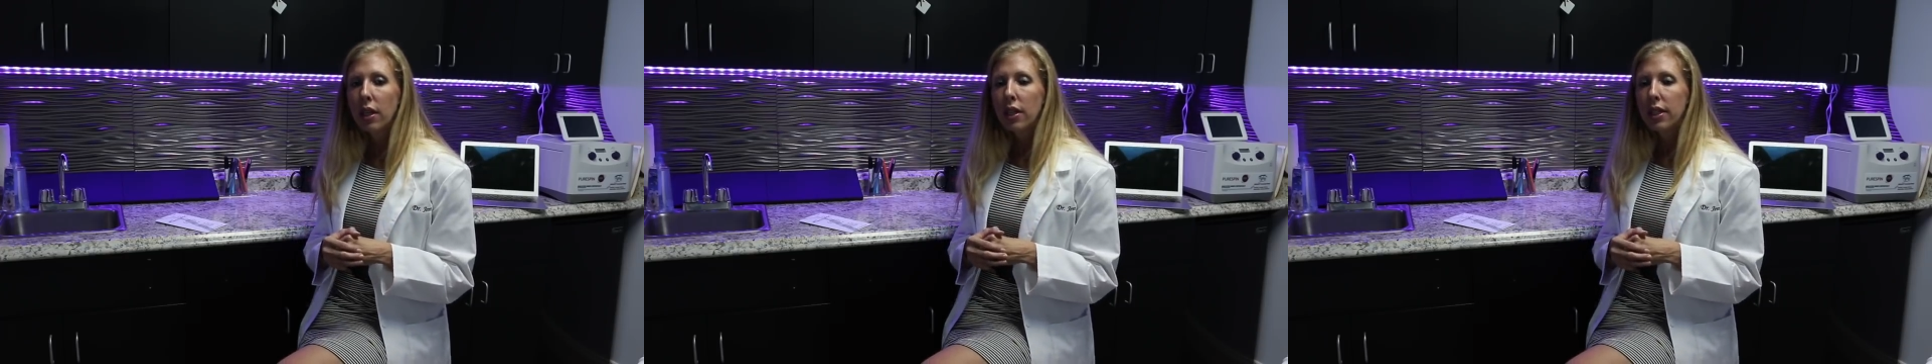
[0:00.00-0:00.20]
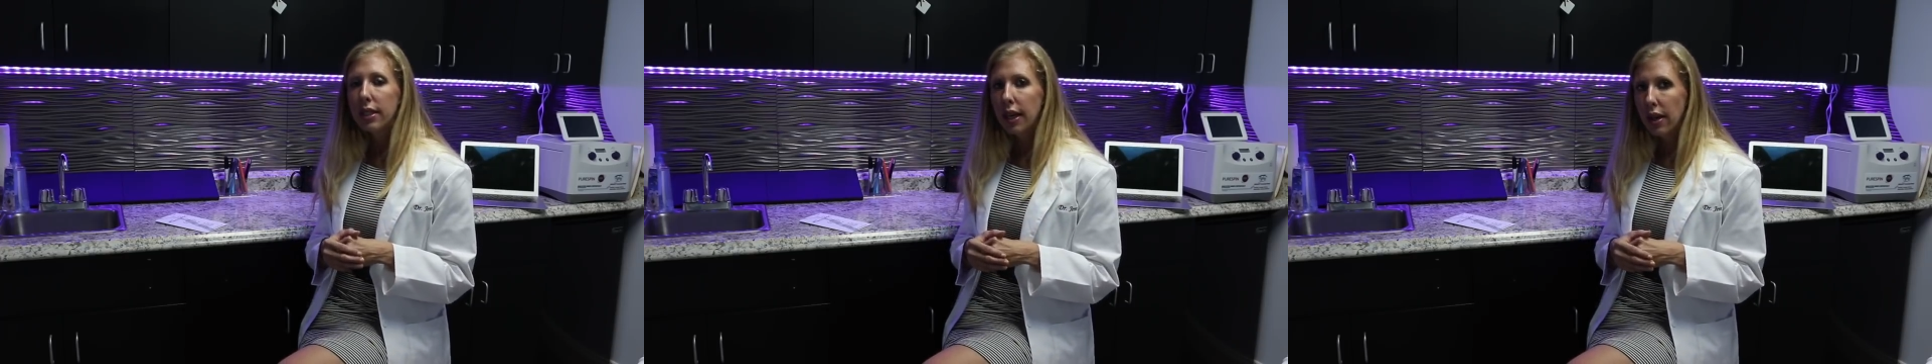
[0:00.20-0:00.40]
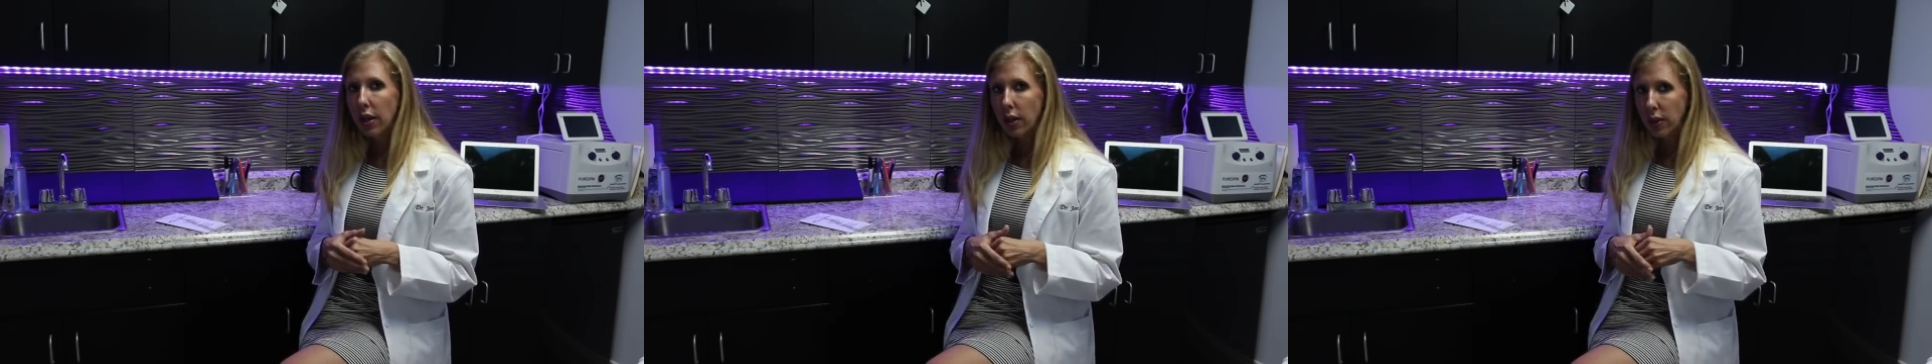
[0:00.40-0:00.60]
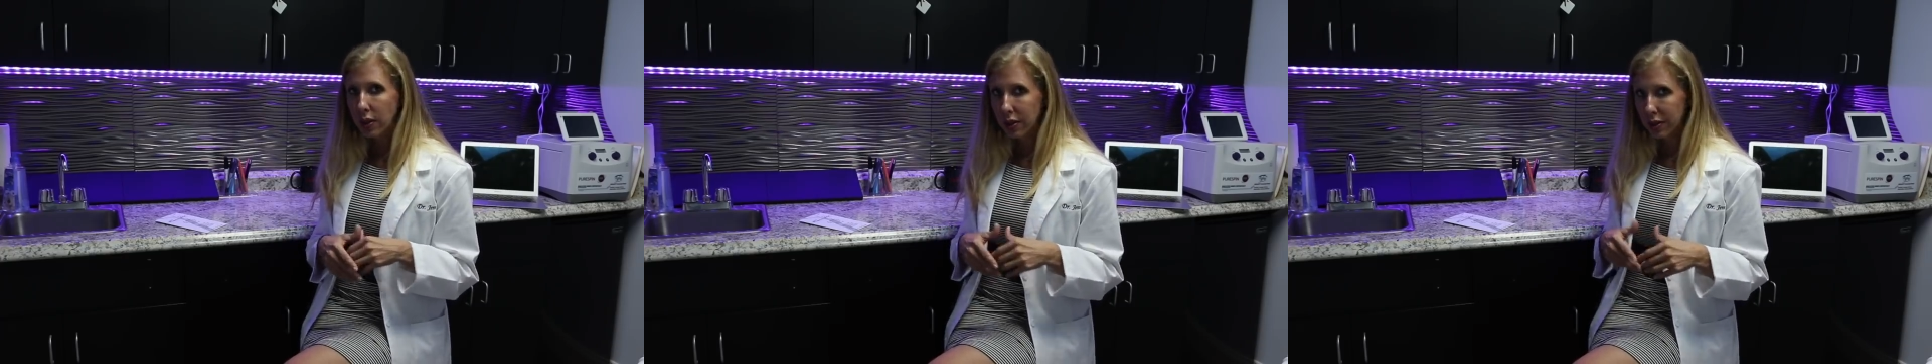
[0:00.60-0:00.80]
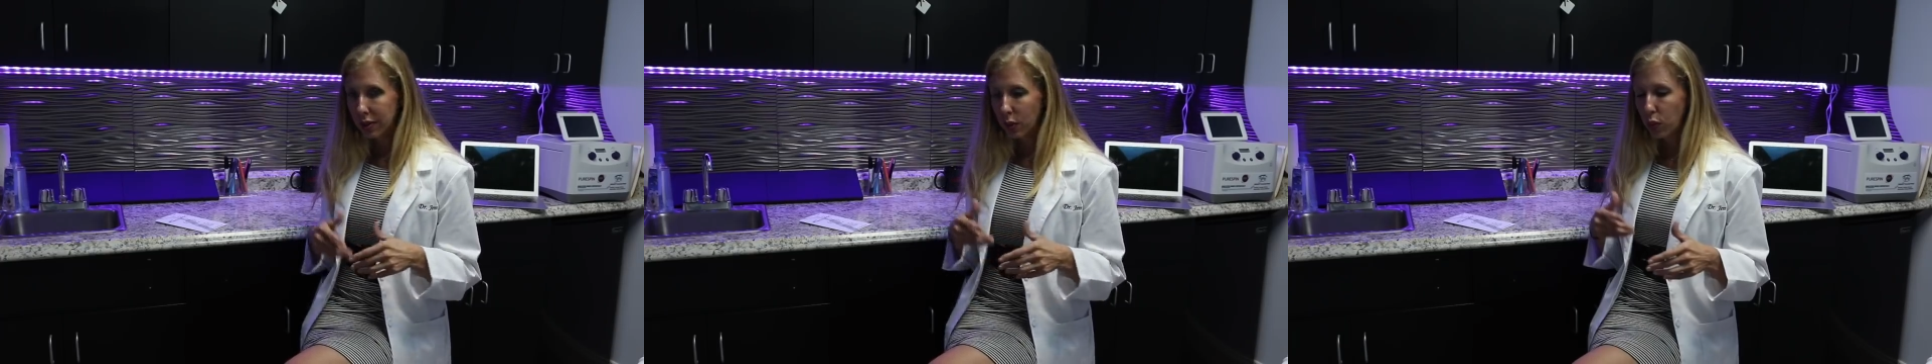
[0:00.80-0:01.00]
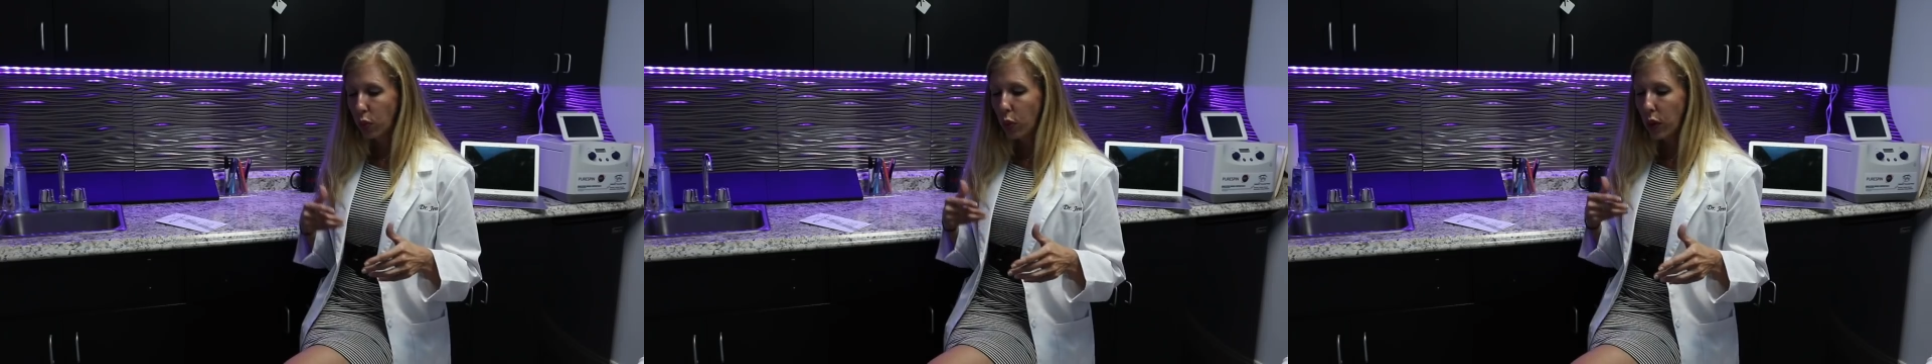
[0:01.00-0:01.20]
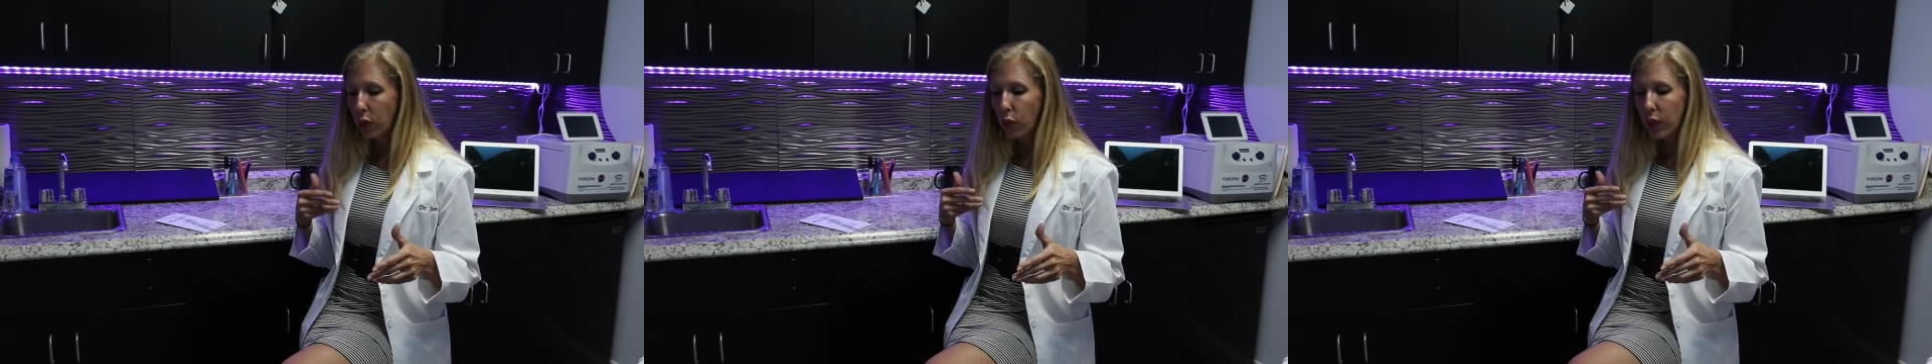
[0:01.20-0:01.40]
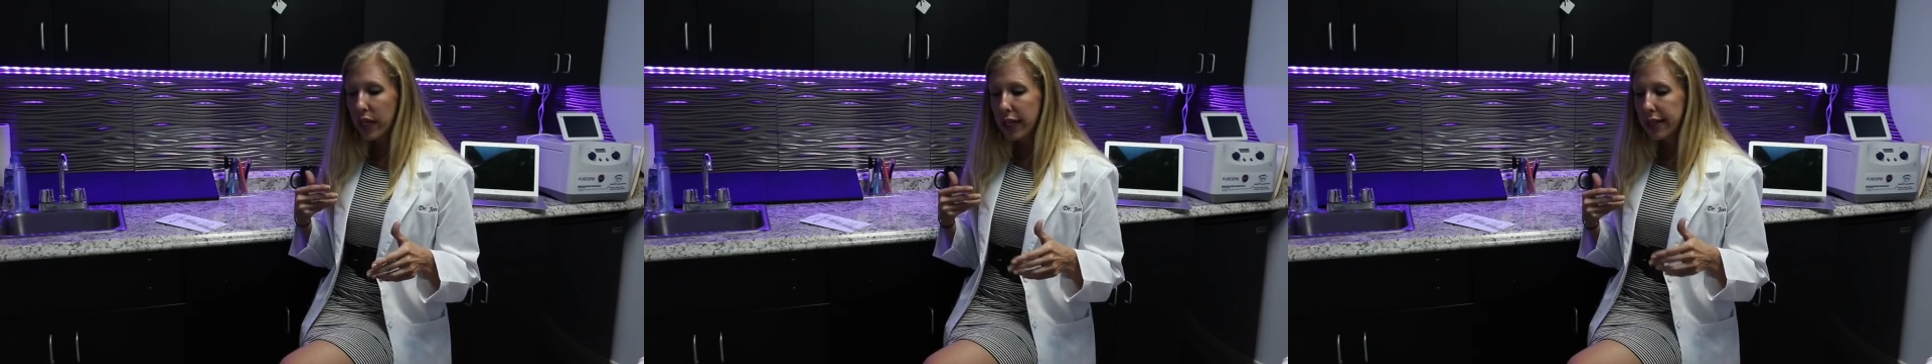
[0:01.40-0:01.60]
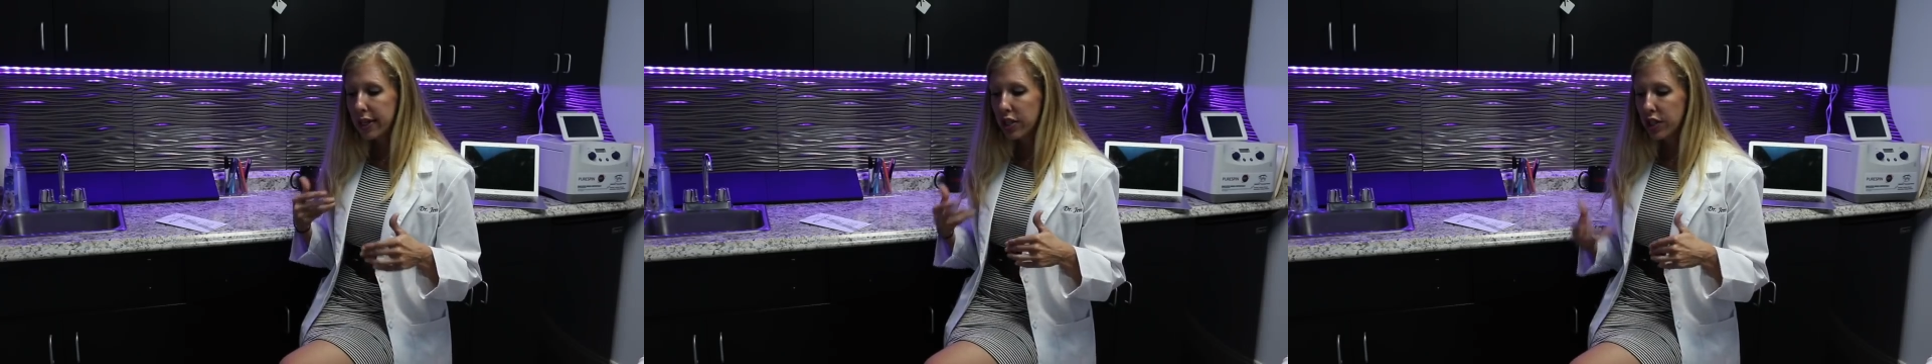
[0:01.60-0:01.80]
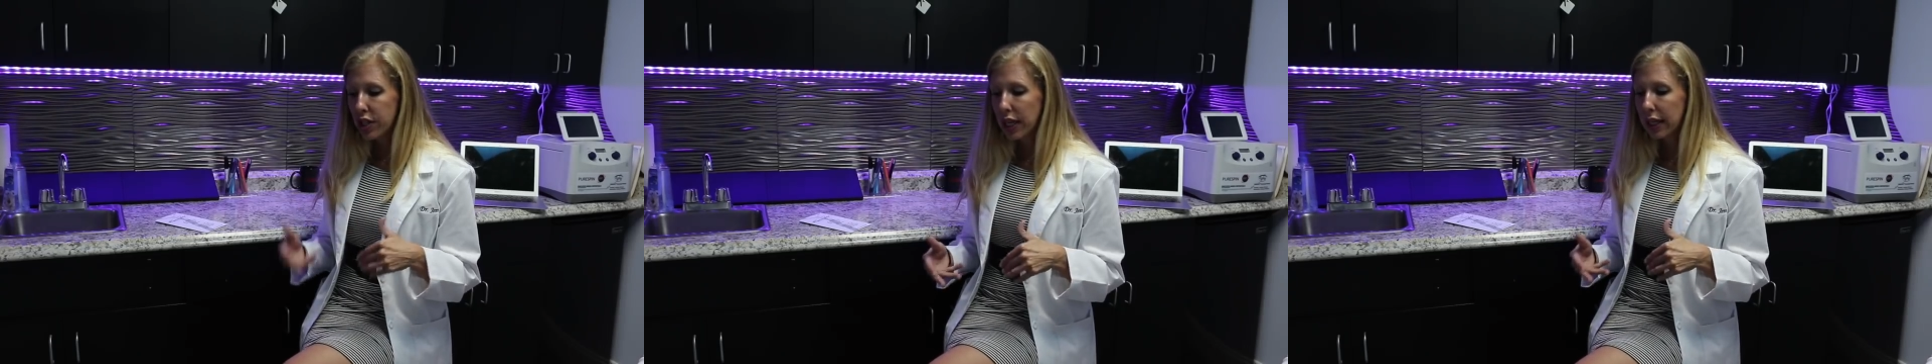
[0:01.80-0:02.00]
So when we
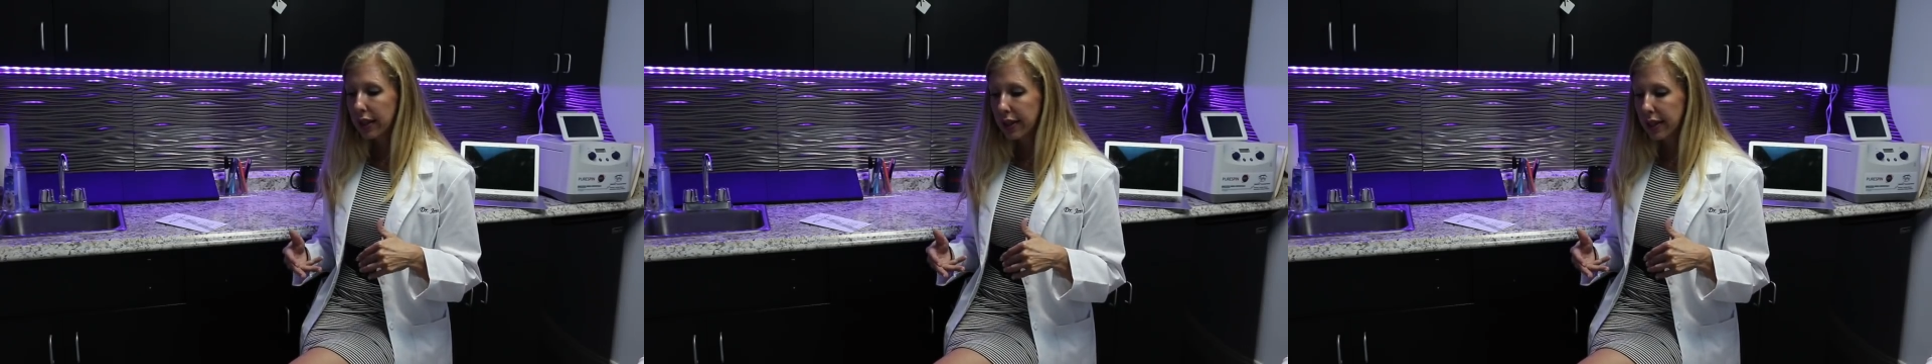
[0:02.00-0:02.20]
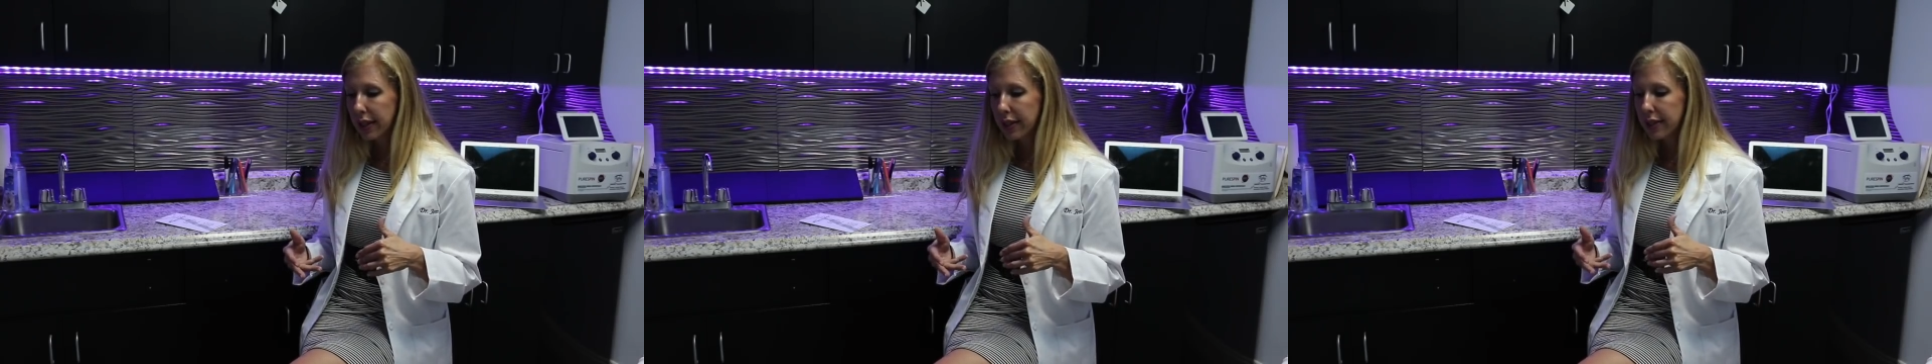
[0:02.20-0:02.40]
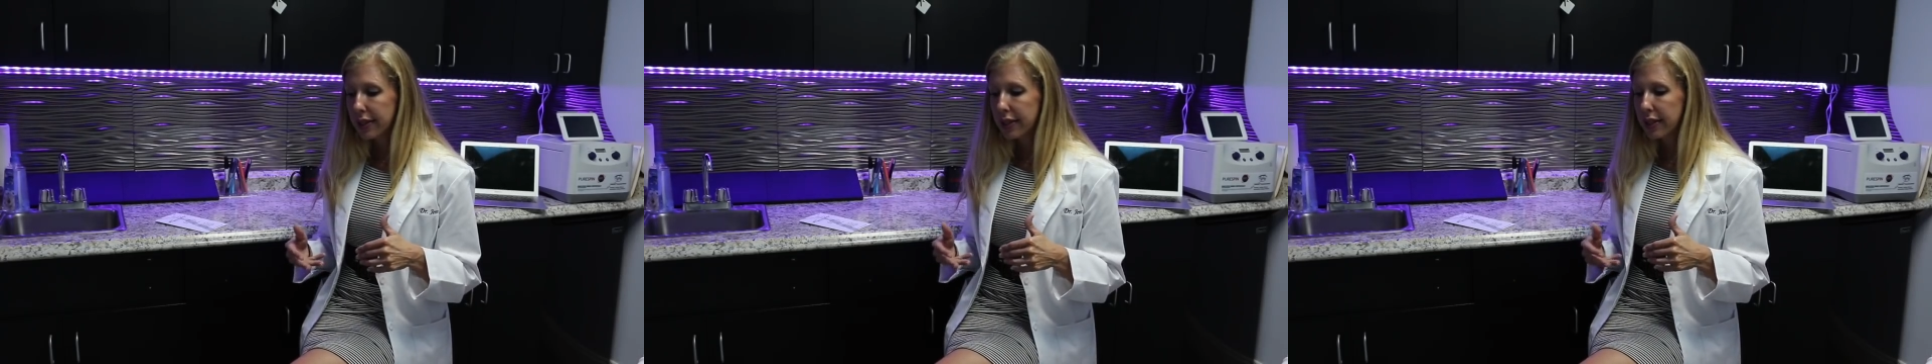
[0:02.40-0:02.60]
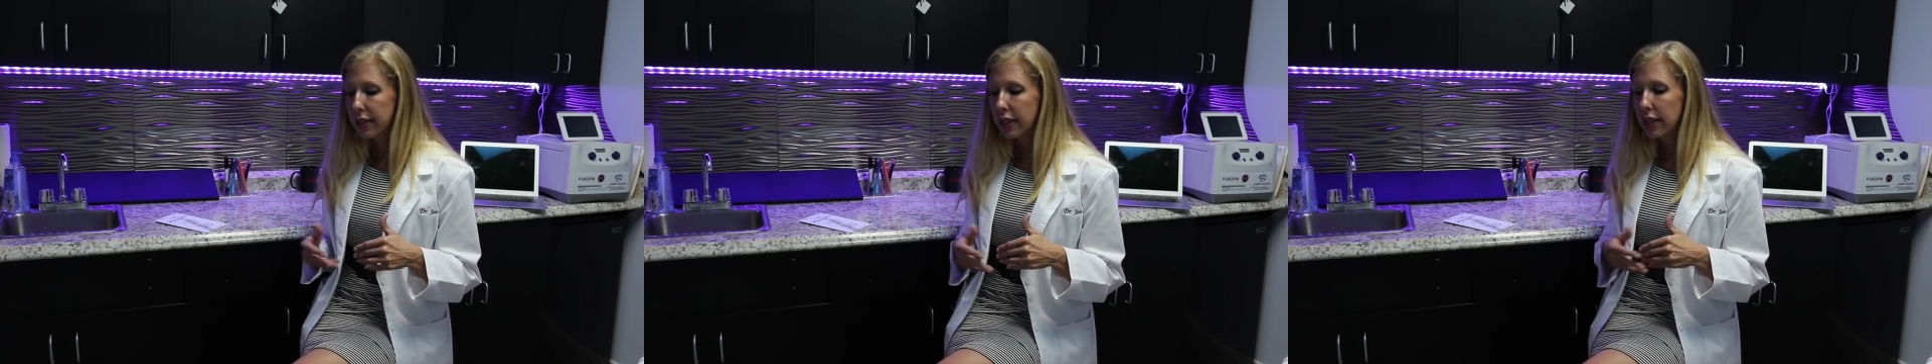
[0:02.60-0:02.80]
inject this